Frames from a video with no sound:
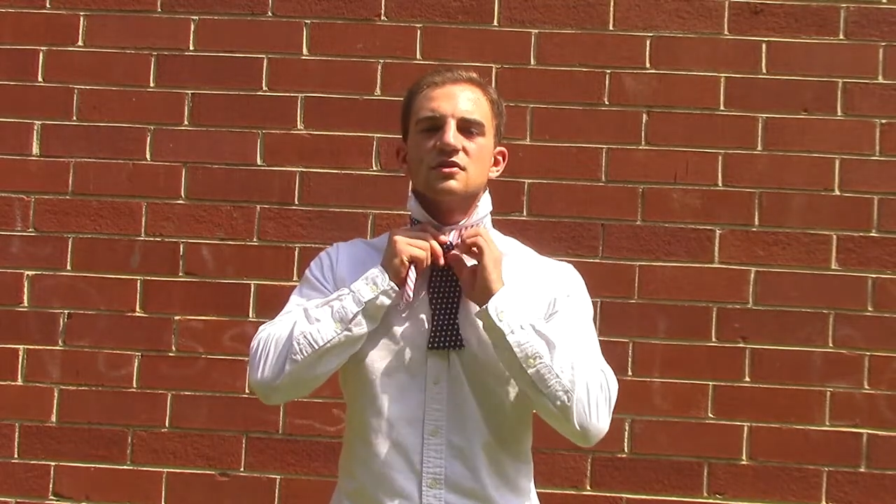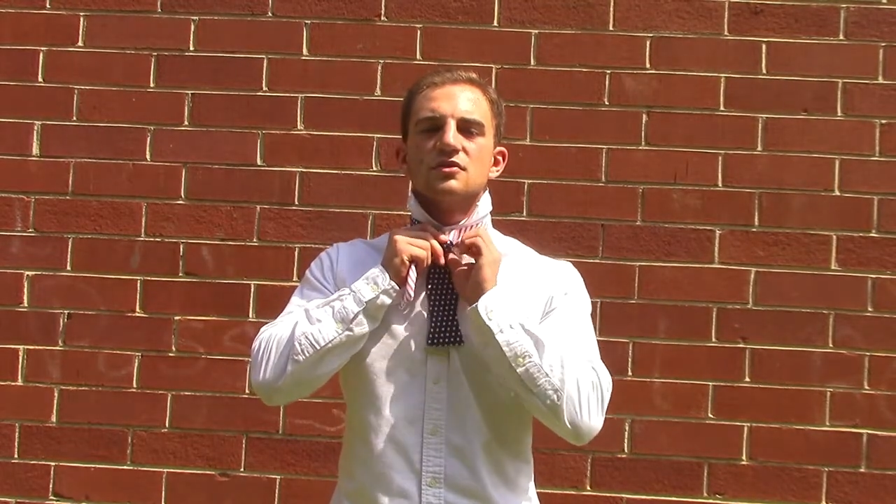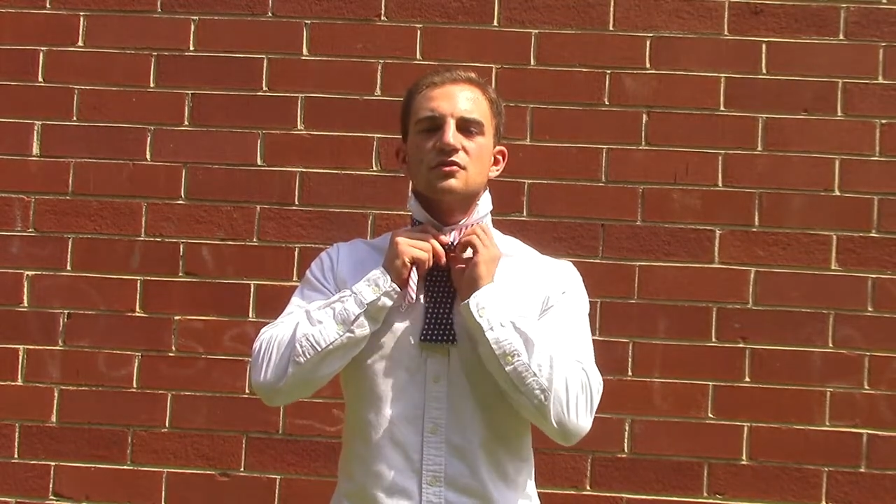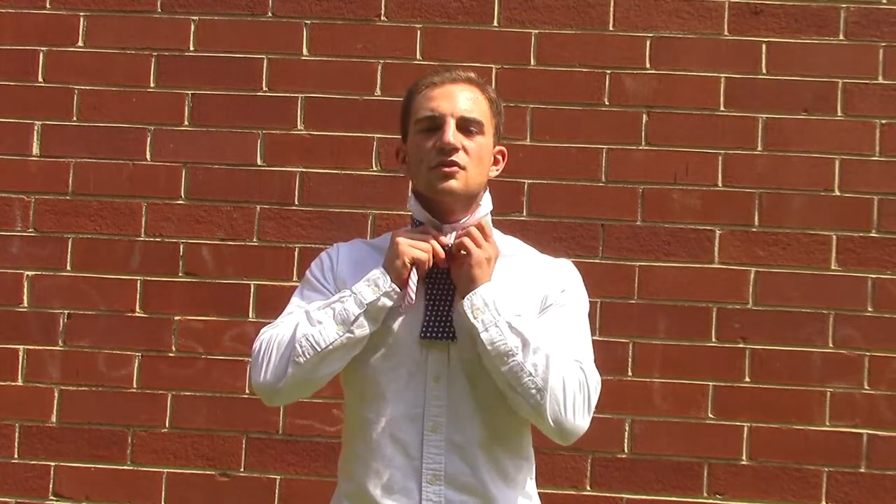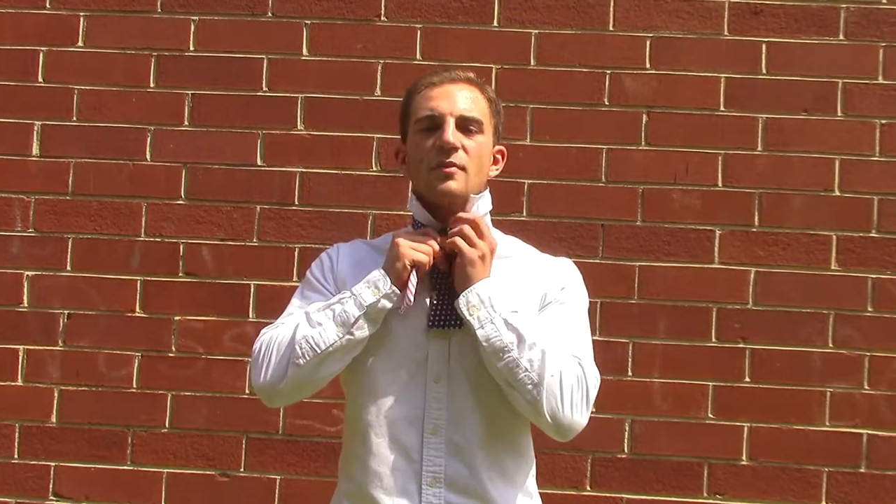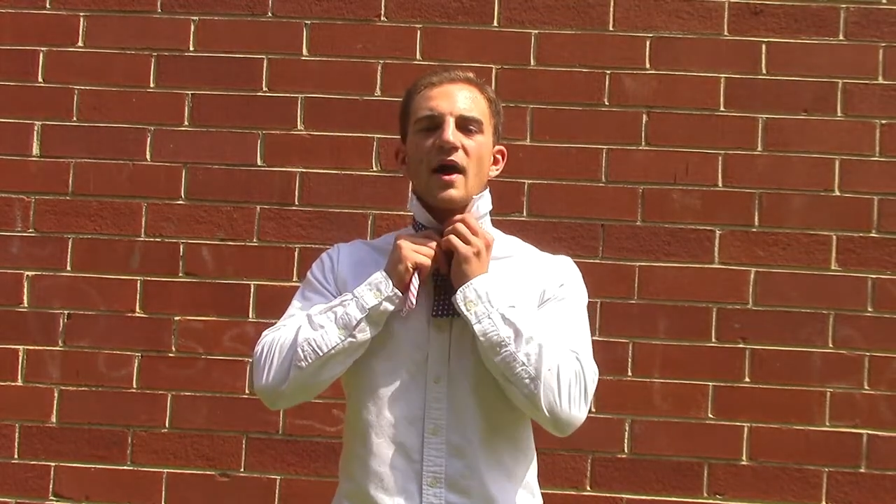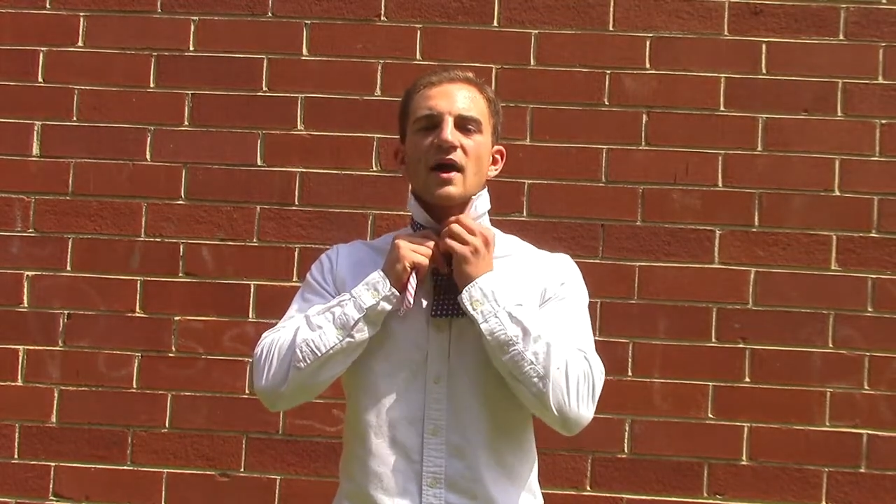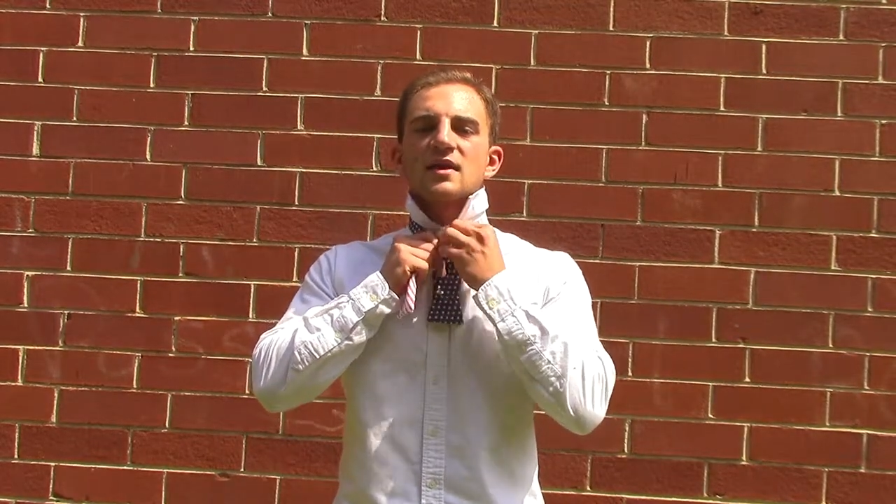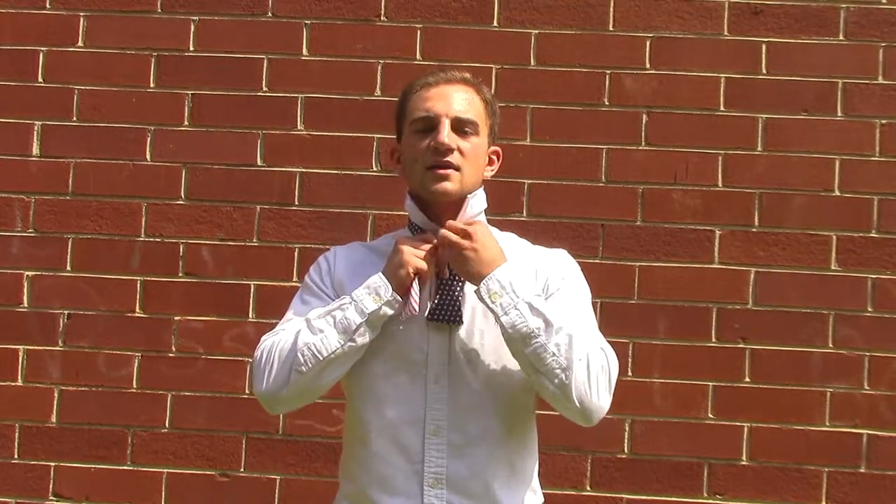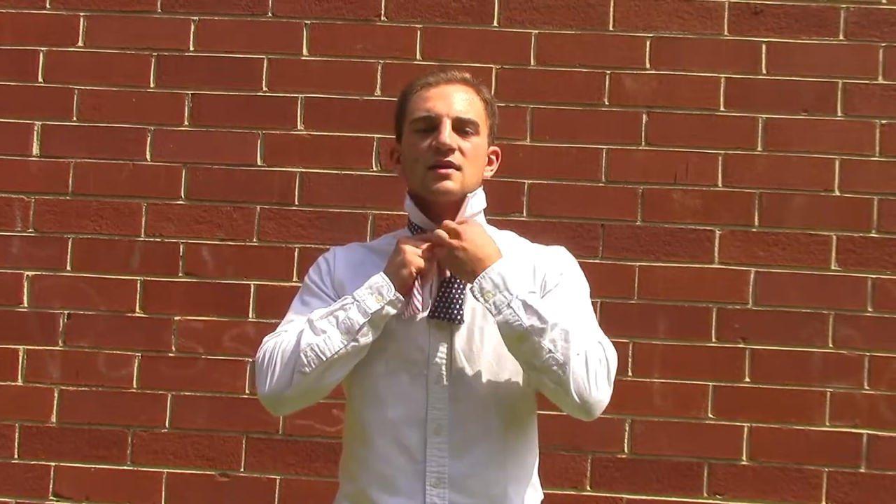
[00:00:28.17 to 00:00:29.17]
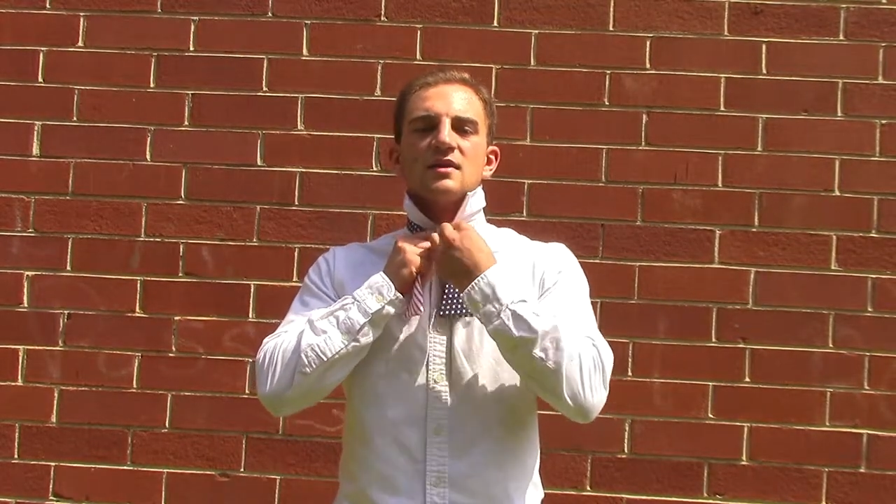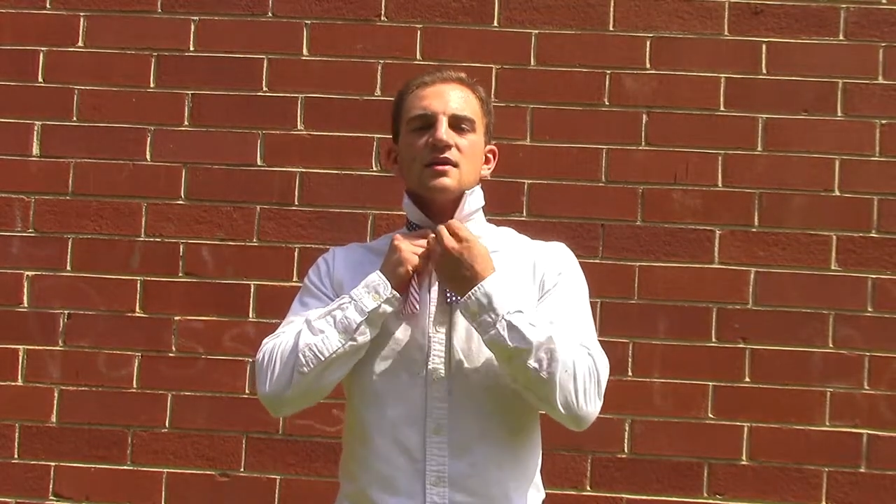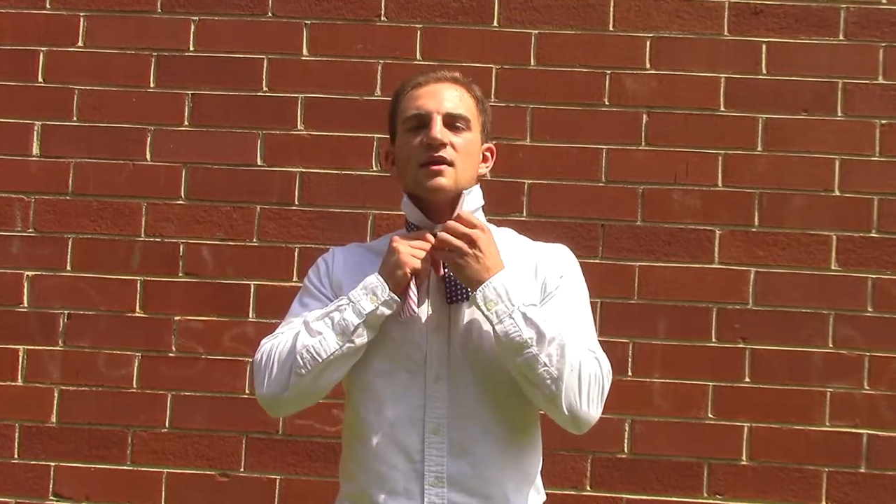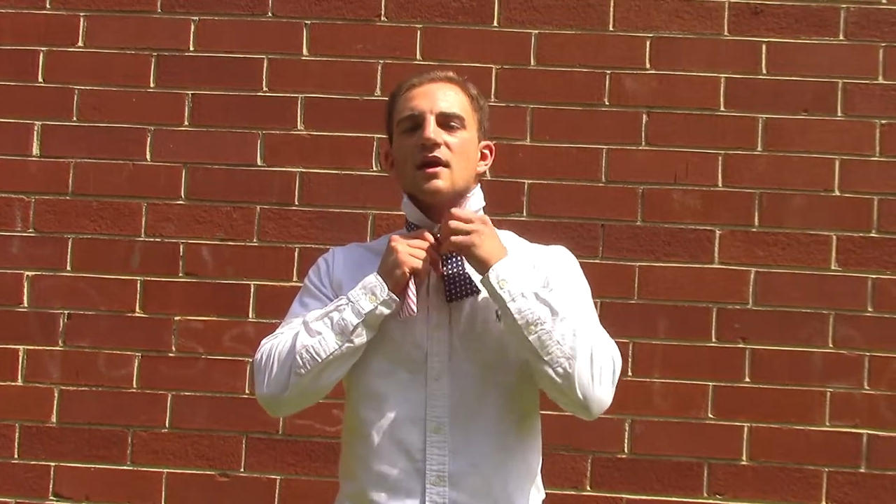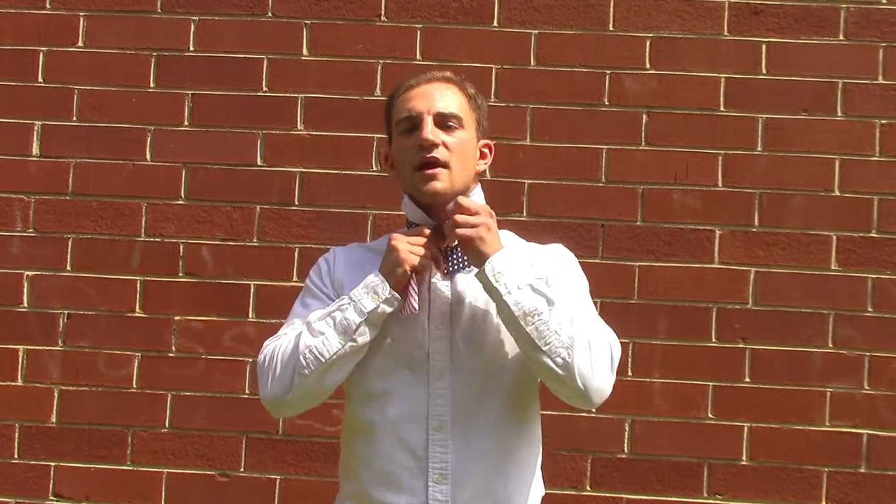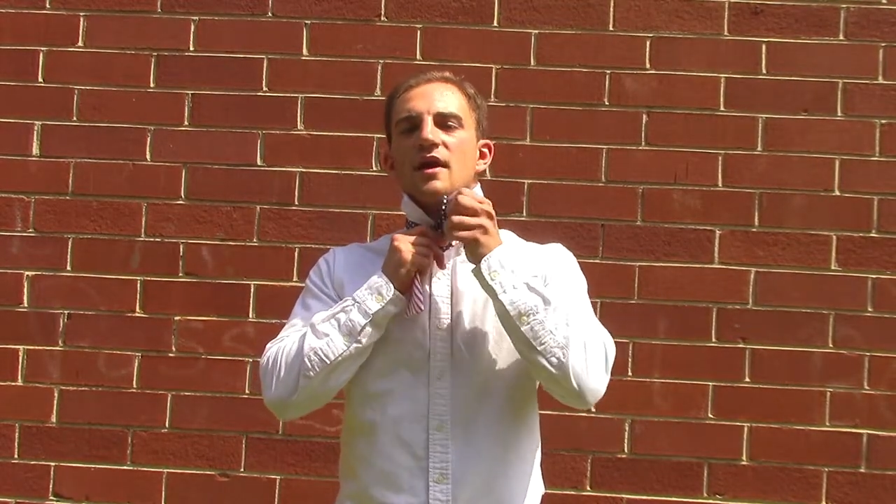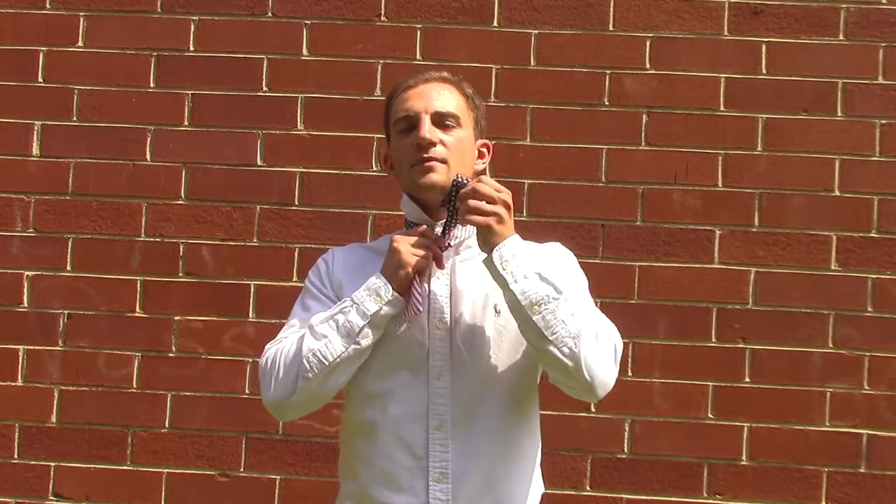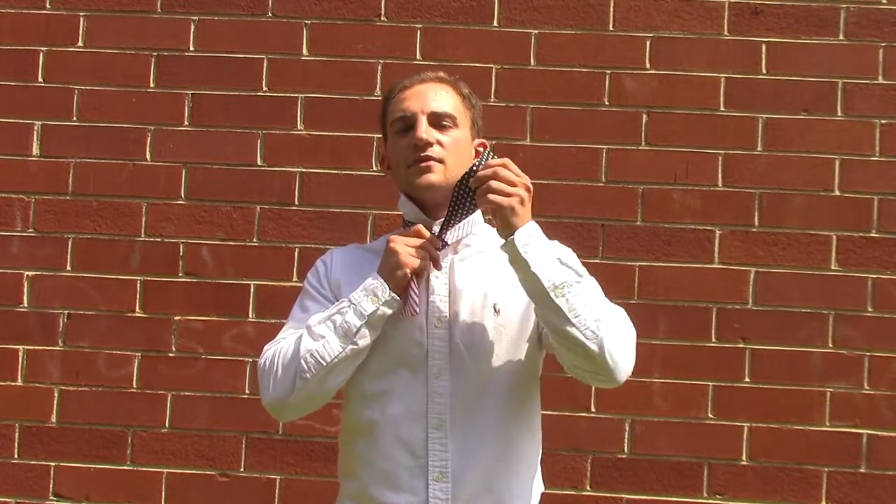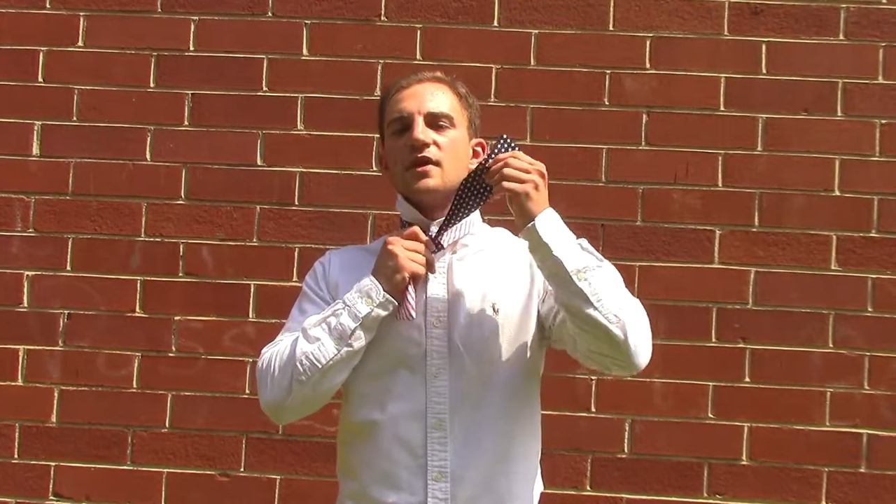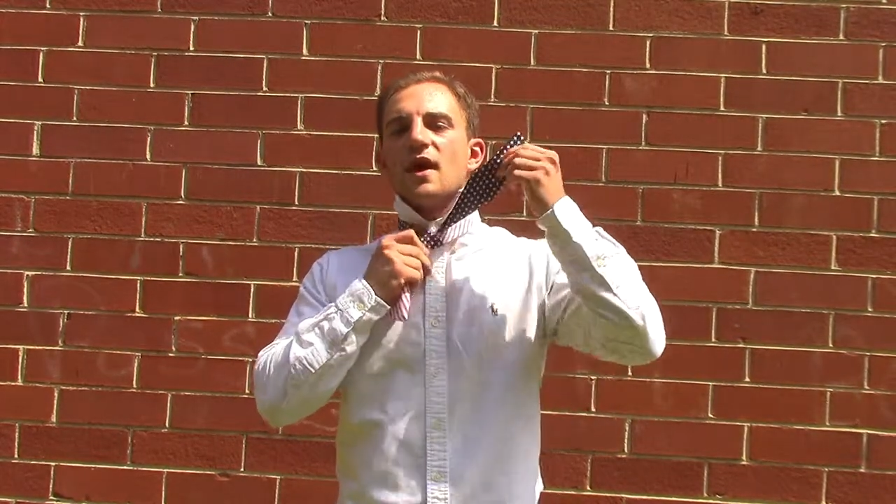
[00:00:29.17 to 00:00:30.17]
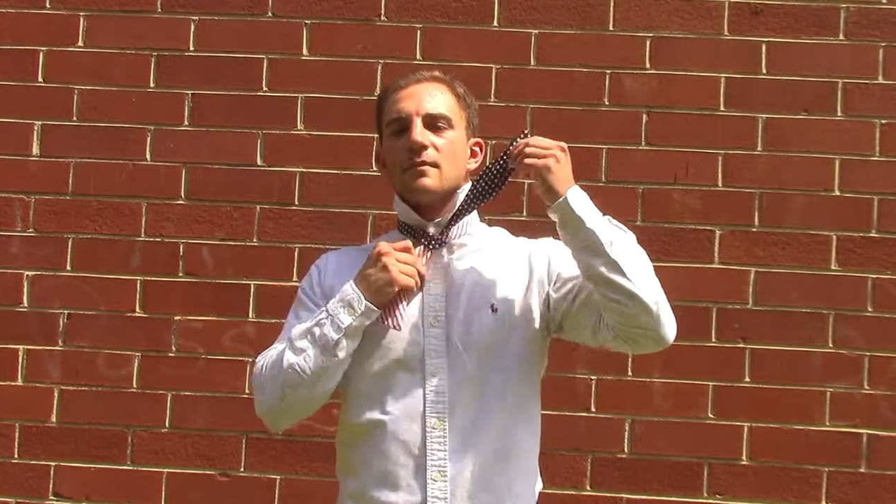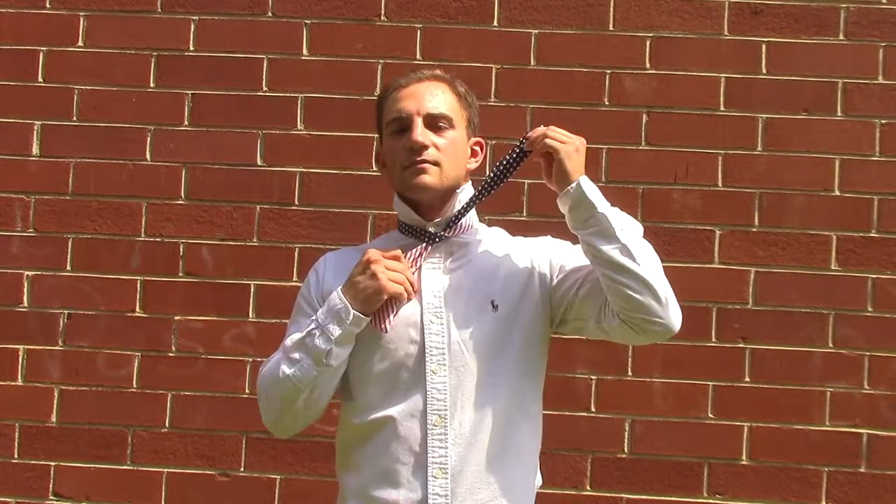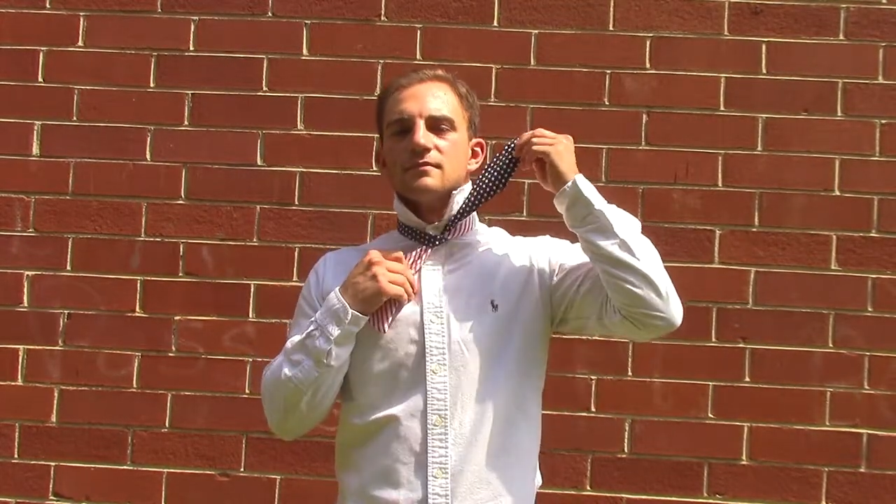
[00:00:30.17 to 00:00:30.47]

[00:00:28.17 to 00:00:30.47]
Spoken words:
through the back and up the top.